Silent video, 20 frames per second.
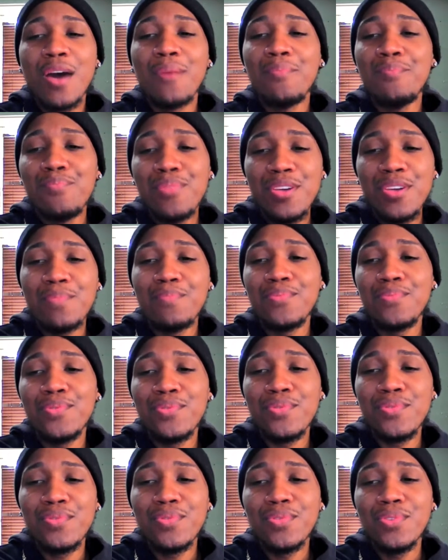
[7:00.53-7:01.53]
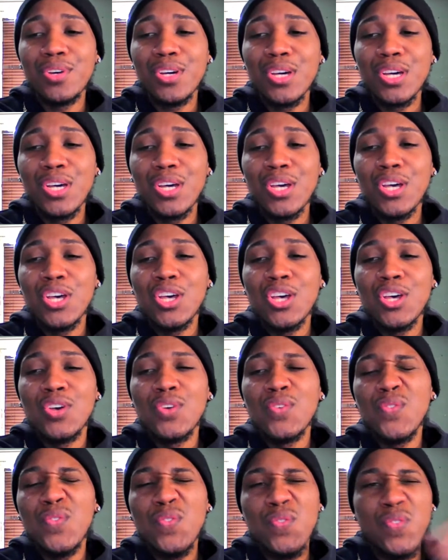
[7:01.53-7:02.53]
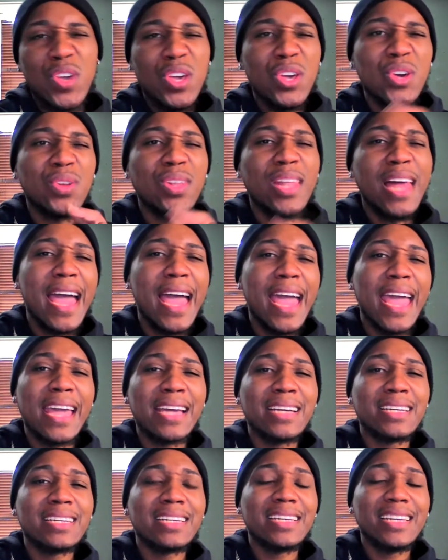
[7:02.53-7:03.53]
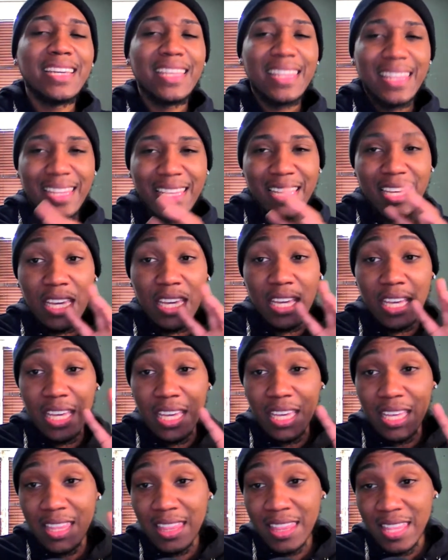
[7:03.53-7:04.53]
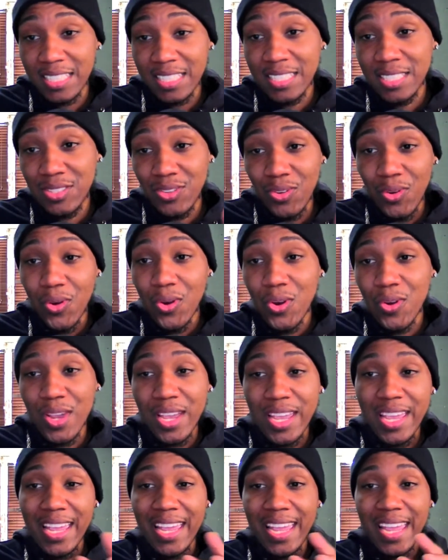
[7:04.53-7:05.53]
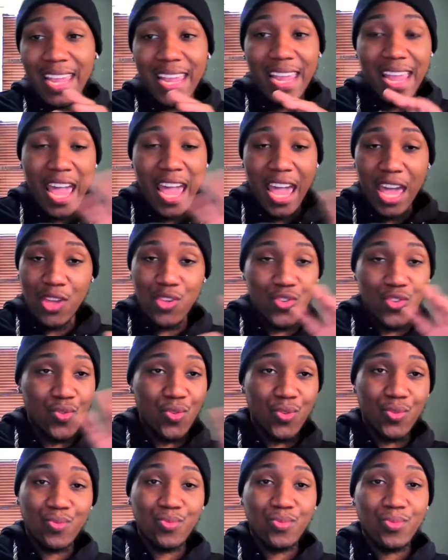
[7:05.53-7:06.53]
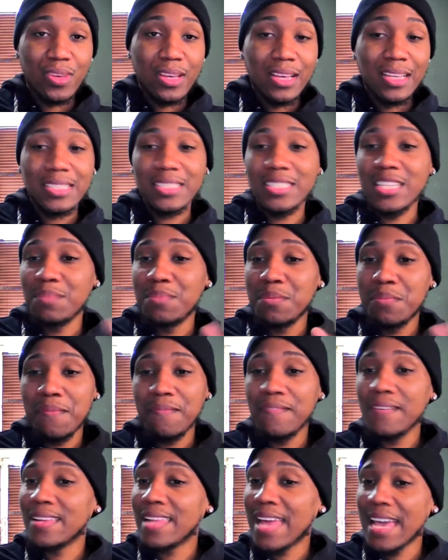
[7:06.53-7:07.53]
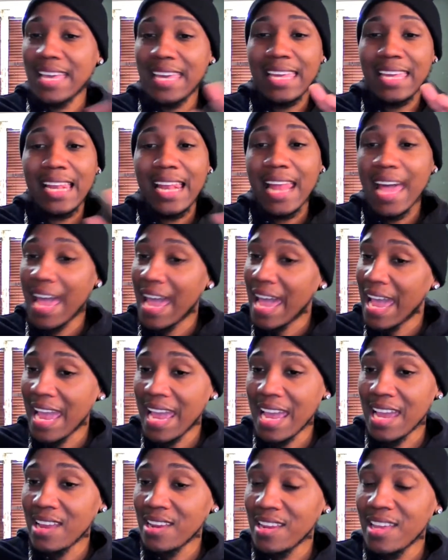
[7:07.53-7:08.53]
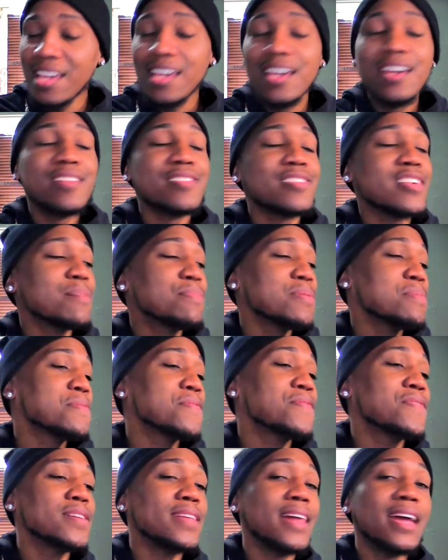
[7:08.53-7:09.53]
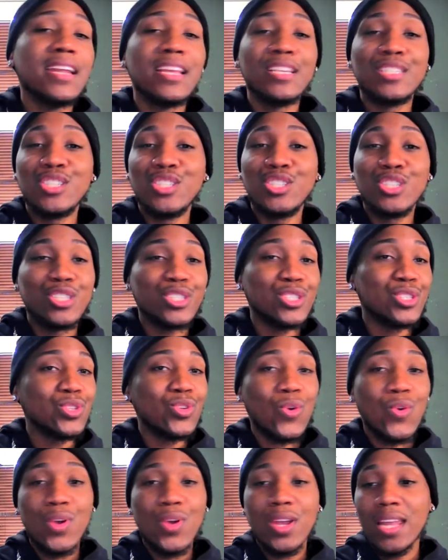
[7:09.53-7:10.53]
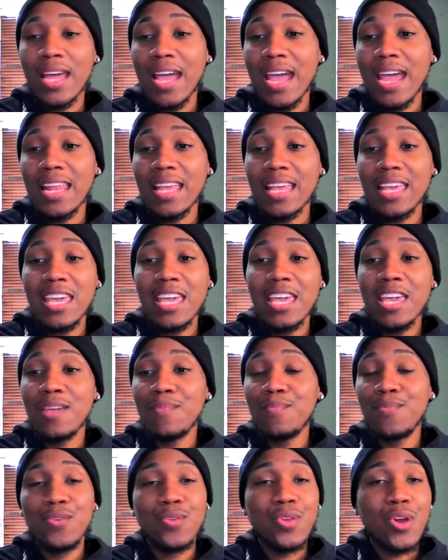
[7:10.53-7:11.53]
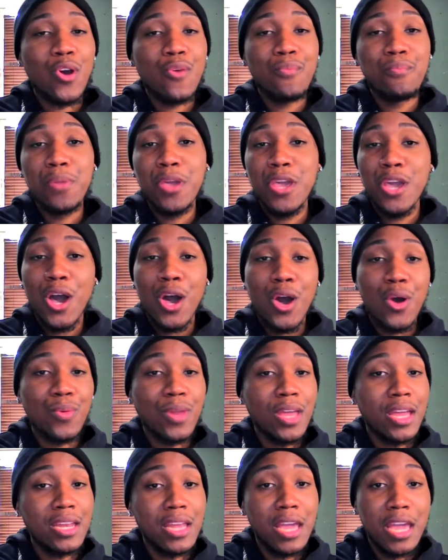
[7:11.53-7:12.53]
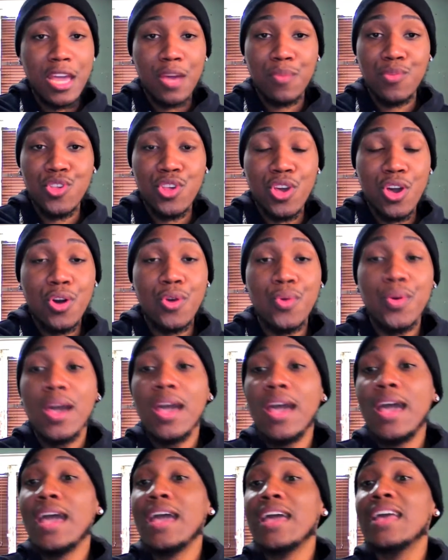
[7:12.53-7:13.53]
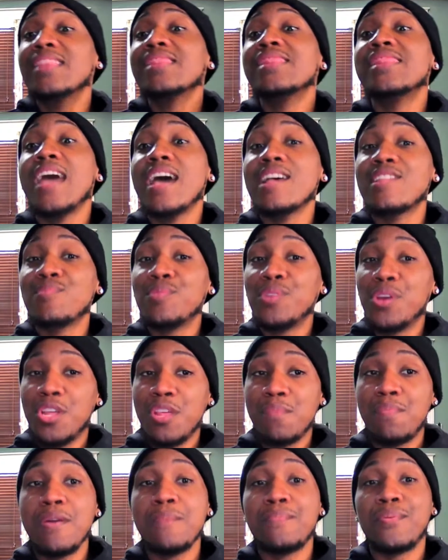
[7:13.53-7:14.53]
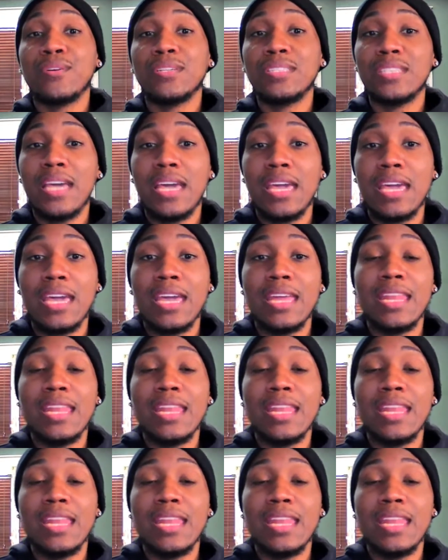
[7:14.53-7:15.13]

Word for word: people feel like this story ain't true. Some people feel like he lying. Some people feel like this is just a storyline to keep, you know, Mia on their damn show. That's what other people are saying.